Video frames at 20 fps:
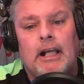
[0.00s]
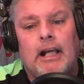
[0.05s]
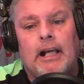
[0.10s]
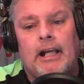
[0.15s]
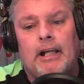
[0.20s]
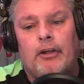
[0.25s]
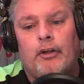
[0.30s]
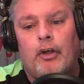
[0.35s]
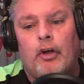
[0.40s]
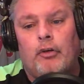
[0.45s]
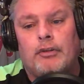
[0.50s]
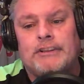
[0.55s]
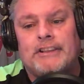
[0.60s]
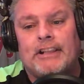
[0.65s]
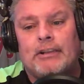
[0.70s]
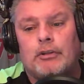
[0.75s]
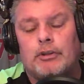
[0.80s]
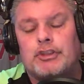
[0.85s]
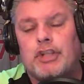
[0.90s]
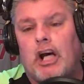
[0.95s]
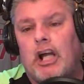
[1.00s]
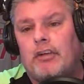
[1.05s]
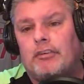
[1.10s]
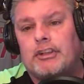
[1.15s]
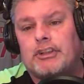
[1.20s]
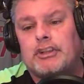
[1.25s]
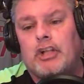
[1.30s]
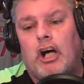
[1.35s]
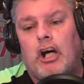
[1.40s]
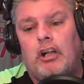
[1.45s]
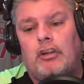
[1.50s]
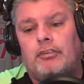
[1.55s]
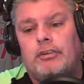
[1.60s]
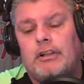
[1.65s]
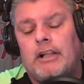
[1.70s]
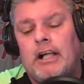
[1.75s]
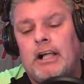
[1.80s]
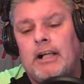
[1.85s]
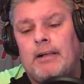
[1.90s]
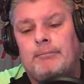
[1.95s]
I don't know. Zero tolerance
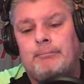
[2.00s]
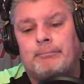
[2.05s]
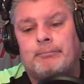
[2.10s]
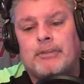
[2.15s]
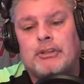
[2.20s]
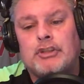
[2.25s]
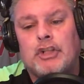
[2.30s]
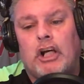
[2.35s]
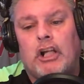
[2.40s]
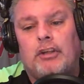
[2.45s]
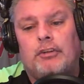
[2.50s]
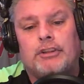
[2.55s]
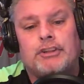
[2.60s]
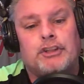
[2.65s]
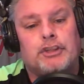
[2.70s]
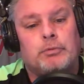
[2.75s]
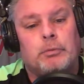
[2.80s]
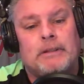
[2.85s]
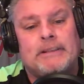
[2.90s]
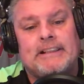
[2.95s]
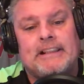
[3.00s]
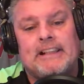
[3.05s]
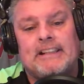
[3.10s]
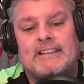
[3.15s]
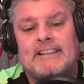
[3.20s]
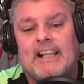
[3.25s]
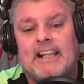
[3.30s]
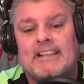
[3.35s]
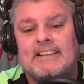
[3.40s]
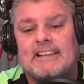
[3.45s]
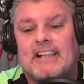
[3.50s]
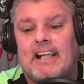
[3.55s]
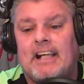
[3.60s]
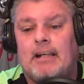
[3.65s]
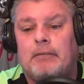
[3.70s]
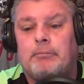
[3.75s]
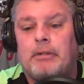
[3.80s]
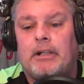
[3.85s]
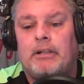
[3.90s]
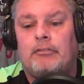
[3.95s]
tolerance is what TSA is
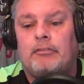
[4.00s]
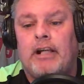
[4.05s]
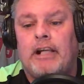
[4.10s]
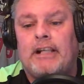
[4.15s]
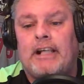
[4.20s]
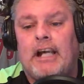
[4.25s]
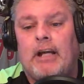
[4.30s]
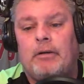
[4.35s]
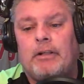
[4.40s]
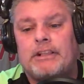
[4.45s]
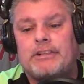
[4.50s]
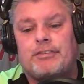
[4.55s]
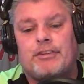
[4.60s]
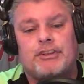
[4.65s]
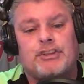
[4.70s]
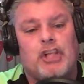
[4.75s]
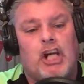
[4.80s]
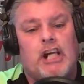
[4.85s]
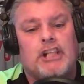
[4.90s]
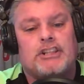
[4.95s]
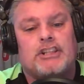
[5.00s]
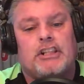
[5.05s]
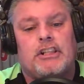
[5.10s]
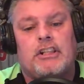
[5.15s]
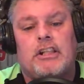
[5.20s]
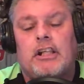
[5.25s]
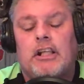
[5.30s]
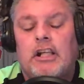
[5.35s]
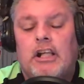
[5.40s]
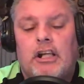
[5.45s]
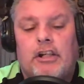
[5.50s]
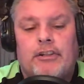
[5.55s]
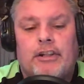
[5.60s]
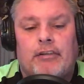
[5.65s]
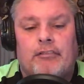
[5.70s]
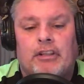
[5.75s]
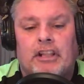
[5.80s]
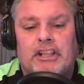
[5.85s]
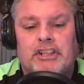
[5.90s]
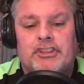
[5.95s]
saying. But right now, as for Johnson,
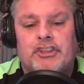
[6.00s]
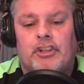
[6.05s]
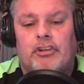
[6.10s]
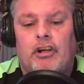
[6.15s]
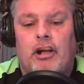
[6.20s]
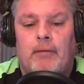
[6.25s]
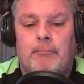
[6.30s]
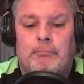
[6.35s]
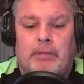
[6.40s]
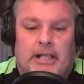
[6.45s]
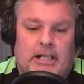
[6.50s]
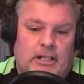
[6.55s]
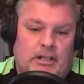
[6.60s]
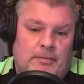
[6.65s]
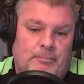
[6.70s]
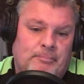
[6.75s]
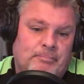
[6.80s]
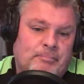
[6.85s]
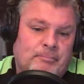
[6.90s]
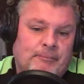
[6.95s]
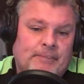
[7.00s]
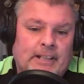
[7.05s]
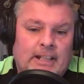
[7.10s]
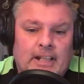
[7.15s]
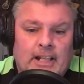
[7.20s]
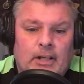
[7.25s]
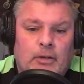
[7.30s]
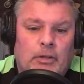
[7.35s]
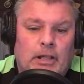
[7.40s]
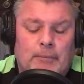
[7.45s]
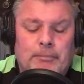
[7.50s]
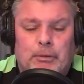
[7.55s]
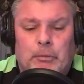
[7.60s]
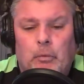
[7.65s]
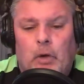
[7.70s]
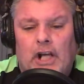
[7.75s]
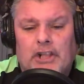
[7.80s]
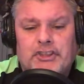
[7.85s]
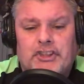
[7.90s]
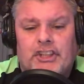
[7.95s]
they released her on bail. Well, up in
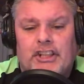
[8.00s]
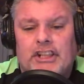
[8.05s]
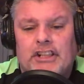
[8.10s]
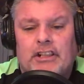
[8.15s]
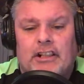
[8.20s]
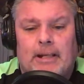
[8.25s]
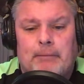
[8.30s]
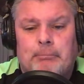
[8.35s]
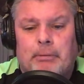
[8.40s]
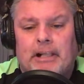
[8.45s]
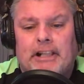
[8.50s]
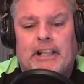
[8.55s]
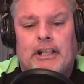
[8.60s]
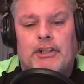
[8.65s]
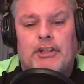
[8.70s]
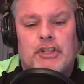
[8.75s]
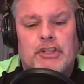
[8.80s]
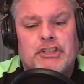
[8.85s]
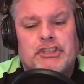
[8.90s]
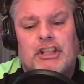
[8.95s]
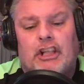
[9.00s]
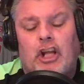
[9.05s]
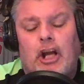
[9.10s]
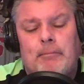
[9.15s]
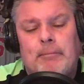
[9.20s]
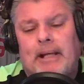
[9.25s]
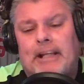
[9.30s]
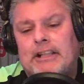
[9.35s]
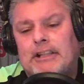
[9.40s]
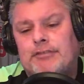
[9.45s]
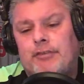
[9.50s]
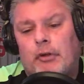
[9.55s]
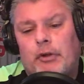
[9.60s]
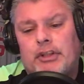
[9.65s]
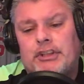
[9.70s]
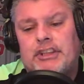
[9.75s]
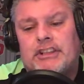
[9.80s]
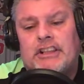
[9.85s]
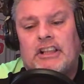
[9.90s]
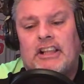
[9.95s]
Washington, the late breaking news. The lawmakers
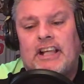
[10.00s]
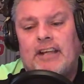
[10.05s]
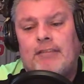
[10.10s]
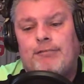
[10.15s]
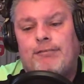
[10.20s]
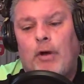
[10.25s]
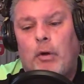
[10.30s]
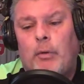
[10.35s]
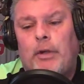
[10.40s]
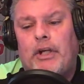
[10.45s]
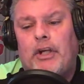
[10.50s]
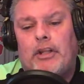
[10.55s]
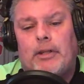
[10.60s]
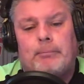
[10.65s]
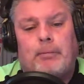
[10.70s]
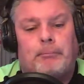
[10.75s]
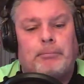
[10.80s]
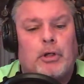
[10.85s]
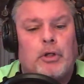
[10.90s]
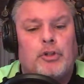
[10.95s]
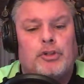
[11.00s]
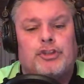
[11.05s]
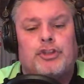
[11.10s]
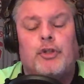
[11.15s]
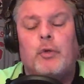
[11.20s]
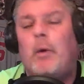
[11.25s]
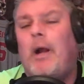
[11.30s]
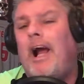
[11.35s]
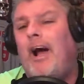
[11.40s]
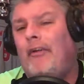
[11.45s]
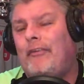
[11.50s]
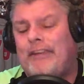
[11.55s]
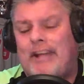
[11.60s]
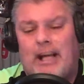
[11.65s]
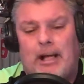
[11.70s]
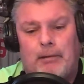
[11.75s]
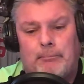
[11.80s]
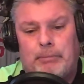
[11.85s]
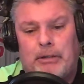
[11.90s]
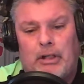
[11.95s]
voted to delay voting on the proposed new health
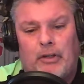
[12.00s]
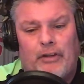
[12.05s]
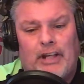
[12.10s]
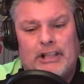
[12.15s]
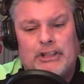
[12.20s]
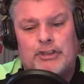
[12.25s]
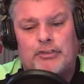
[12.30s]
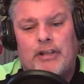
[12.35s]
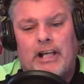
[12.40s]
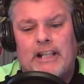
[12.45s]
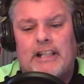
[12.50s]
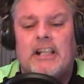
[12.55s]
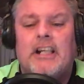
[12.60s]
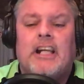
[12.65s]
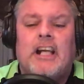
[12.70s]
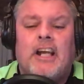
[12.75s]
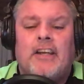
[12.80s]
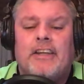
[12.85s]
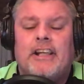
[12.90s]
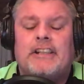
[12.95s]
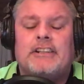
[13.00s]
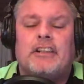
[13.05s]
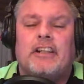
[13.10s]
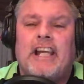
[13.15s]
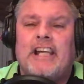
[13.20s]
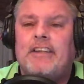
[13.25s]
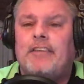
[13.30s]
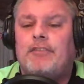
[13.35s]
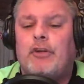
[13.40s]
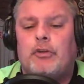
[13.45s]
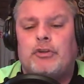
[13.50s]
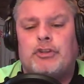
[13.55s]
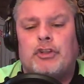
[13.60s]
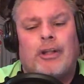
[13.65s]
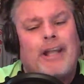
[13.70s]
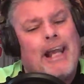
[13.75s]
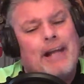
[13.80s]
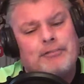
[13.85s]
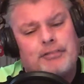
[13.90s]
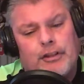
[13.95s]
care bill. That's right. They delayed the vote
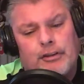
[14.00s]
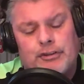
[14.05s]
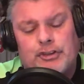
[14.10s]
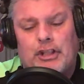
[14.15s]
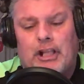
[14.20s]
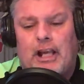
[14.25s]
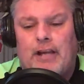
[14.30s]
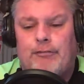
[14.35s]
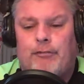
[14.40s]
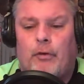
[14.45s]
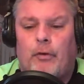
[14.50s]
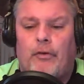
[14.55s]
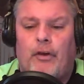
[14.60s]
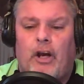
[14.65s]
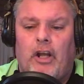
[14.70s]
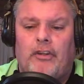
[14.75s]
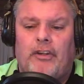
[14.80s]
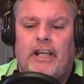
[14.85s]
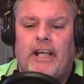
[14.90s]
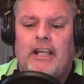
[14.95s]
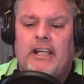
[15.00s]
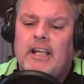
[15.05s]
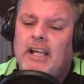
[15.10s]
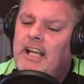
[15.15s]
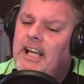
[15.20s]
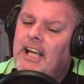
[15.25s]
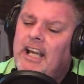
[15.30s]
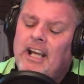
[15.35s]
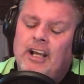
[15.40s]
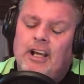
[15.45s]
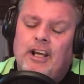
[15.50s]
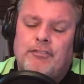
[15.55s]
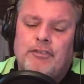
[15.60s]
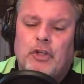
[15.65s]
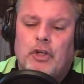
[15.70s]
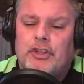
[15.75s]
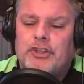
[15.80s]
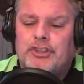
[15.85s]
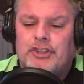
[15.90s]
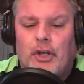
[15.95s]
until after the July 4th holiday. Of
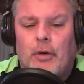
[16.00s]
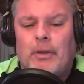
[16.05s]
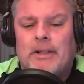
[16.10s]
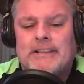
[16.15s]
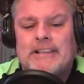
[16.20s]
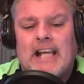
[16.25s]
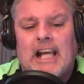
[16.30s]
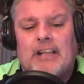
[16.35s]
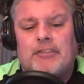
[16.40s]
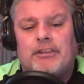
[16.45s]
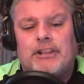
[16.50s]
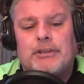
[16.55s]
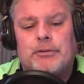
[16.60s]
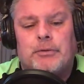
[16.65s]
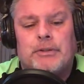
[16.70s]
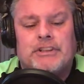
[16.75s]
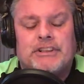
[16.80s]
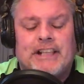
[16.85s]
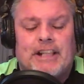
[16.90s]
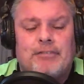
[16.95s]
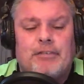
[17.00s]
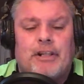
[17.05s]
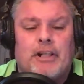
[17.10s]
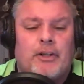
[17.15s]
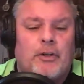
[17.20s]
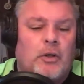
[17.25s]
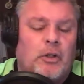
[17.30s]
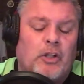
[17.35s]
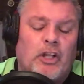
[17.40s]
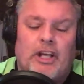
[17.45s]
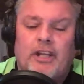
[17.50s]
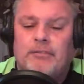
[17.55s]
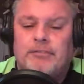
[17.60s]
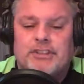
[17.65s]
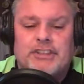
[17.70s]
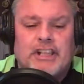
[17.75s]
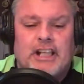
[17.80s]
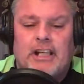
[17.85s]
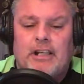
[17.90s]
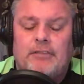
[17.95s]
course, no exact reason was given. I know a lot of them
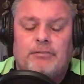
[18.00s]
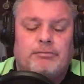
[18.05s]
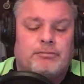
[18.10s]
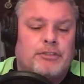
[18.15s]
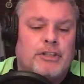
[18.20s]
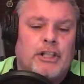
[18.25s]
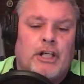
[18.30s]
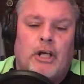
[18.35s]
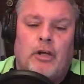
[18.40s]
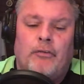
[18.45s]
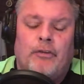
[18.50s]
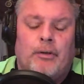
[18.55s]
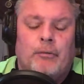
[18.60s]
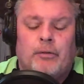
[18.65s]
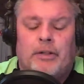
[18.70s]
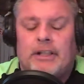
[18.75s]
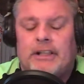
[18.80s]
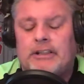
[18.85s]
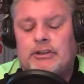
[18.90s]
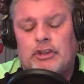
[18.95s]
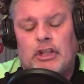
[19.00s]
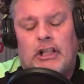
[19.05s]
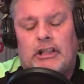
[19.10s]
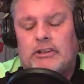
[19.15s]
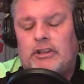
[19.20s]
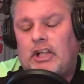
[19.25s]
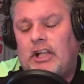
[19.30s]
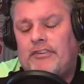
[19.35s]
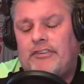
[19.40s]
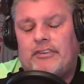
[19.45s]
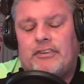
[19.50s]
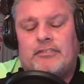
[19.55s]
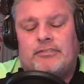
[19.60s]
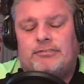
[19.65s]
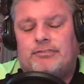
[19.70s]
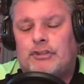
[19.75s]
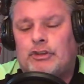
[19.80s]
say, you know, they want to